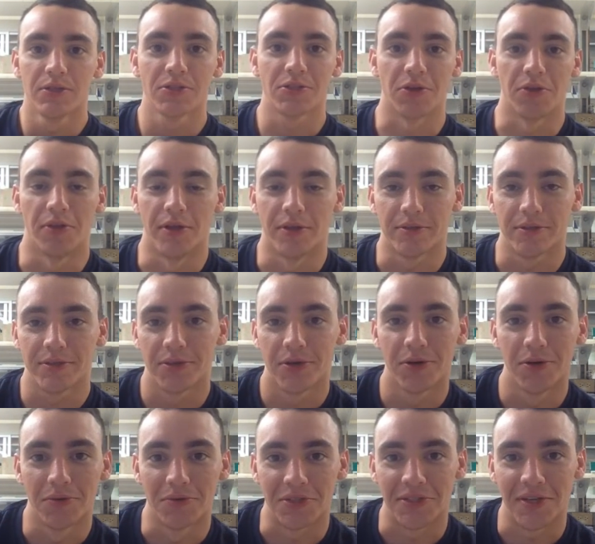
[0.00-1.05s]
So the
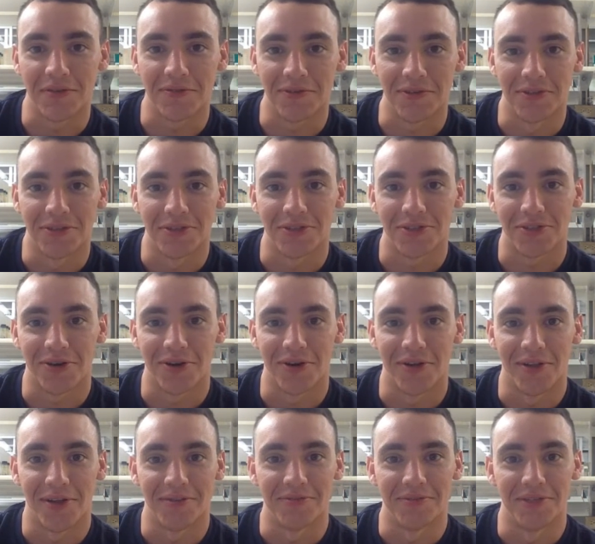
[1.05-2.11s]
turtle was definitely the star
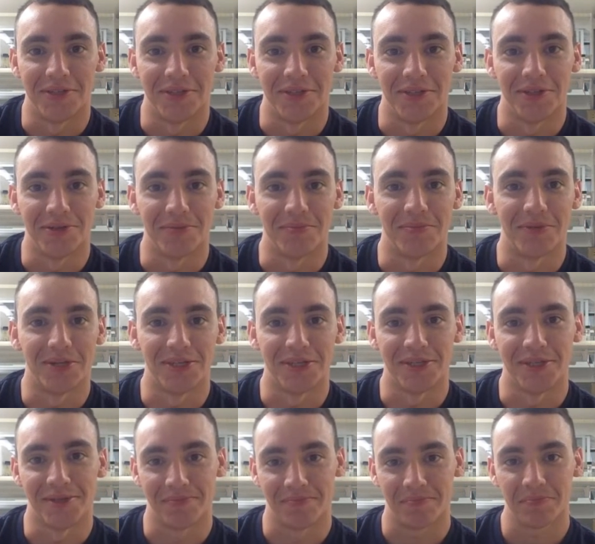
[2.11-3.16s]
of that video, but
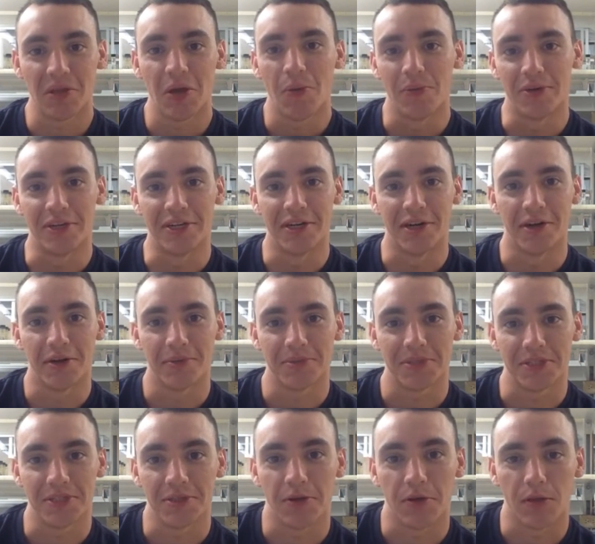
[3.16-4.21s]
we did end up
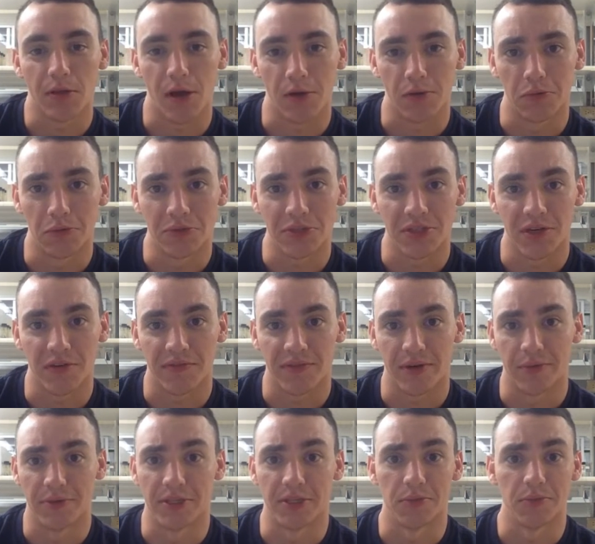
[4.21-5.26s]
seeing a lot of cool stuff
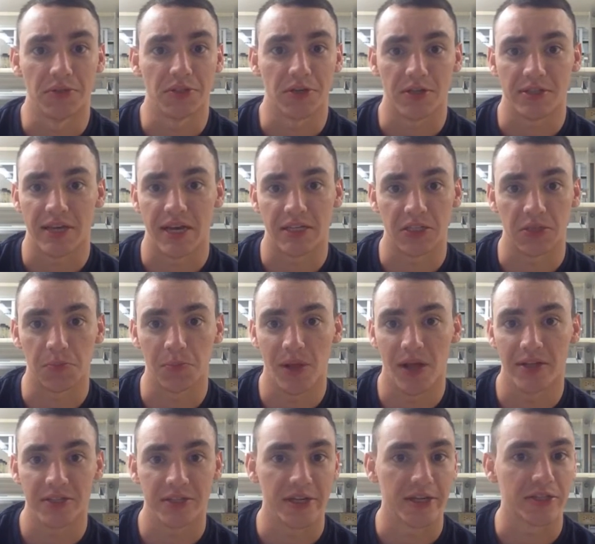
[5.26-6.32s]
that weekend. We saw Texas
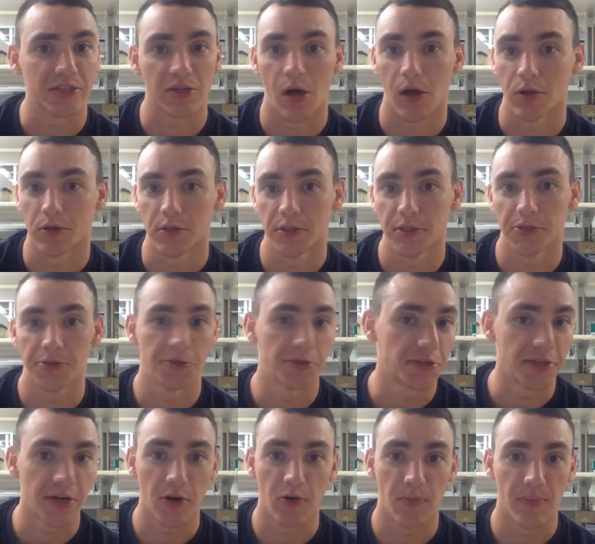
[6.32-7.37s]
blind snakes, collared
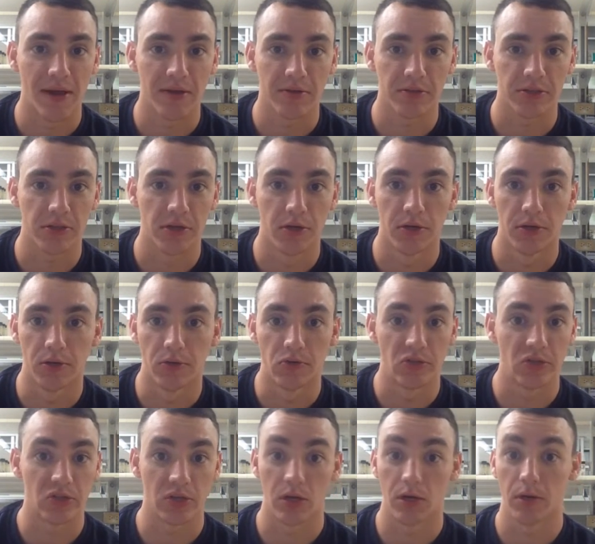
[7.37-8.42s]
lizards, narrow-mouthed
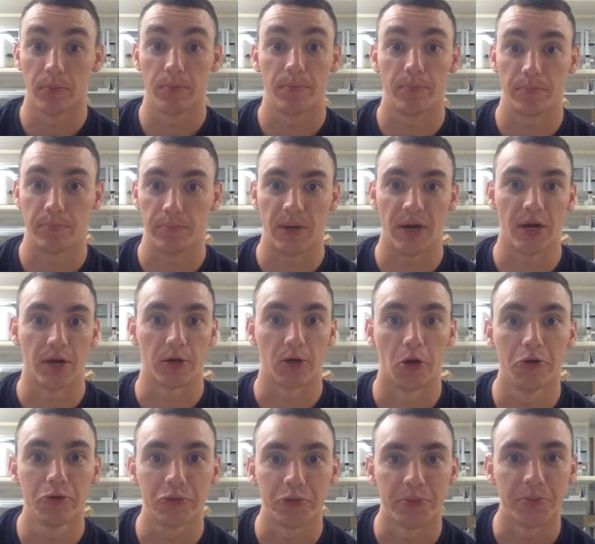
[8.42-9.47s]
toads,
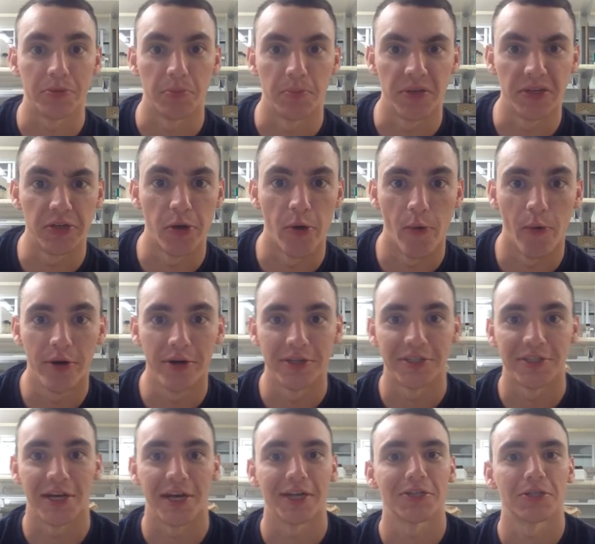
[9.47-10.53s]
paracotribs,
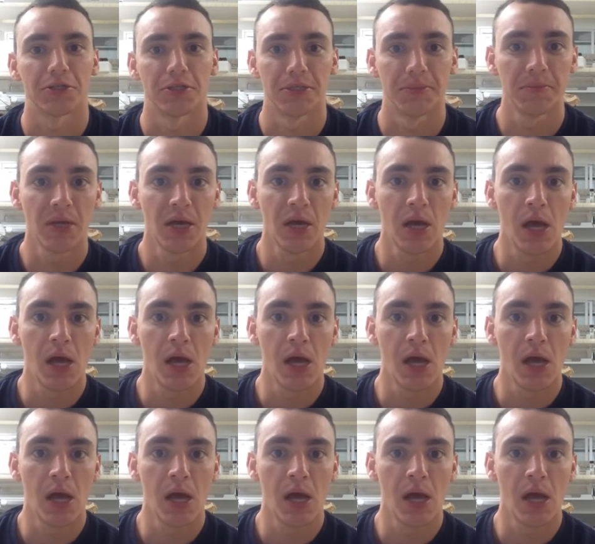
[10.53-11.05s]
mid-coitus actually.